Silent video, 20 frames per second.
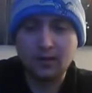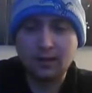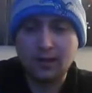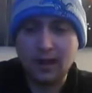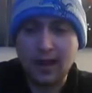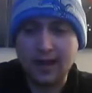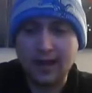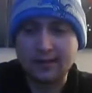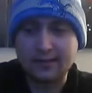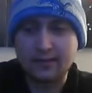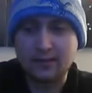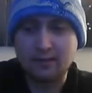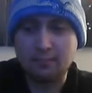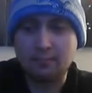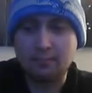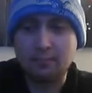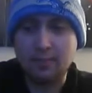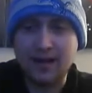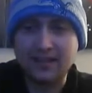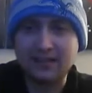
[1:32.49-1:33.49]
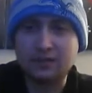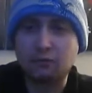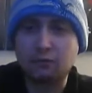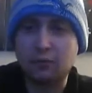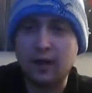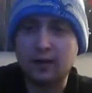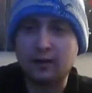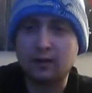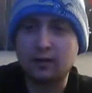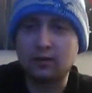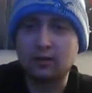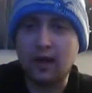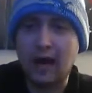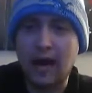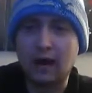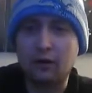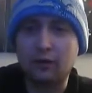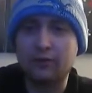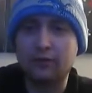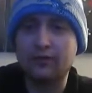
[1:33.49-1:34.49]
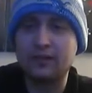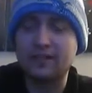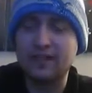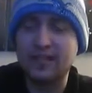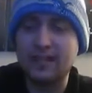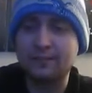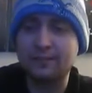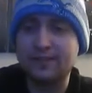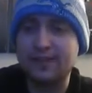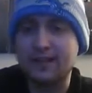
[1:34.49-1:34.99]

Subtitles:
has the best record out of the teams